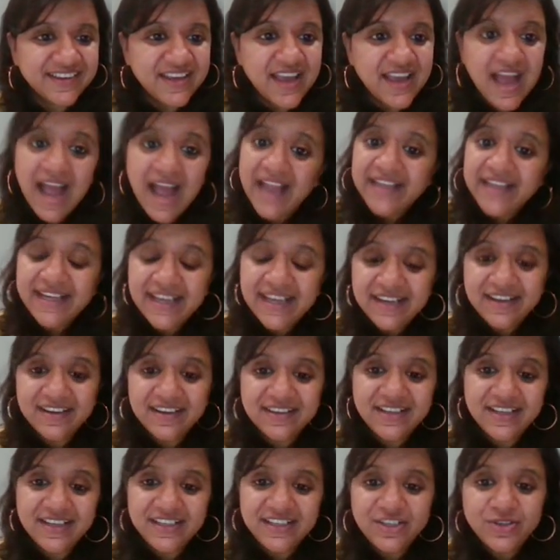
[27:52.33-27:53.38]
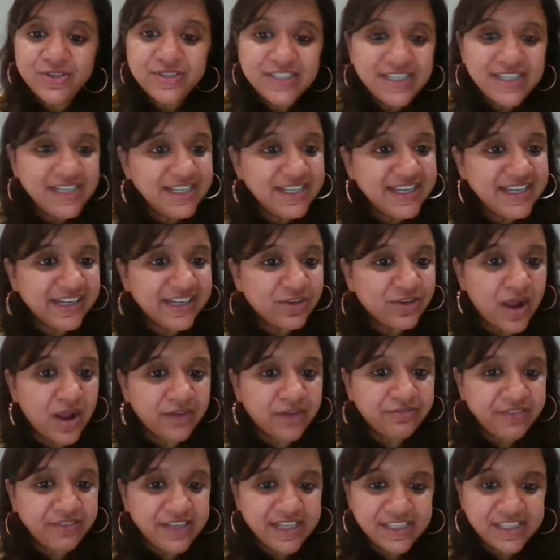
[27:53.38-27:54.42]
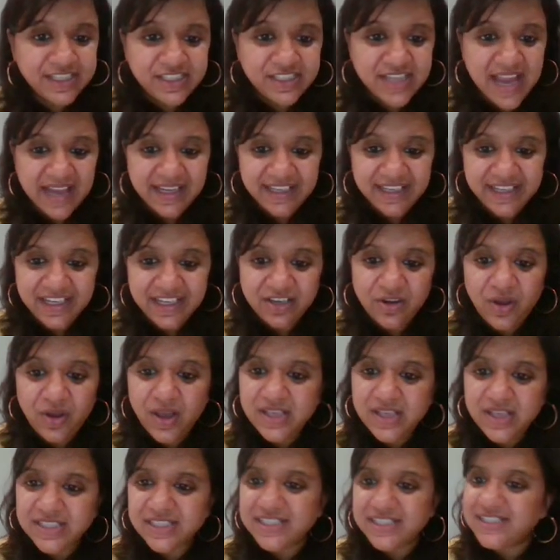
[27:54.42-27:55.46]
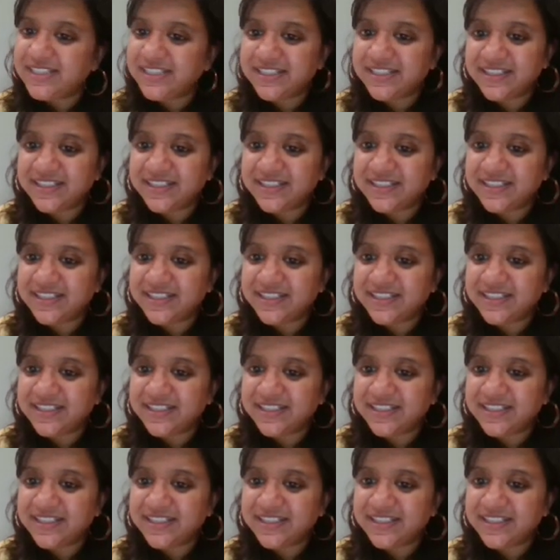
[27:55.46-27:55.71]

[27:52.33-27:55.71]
I did. Did you see that confidentiality clause? Is it?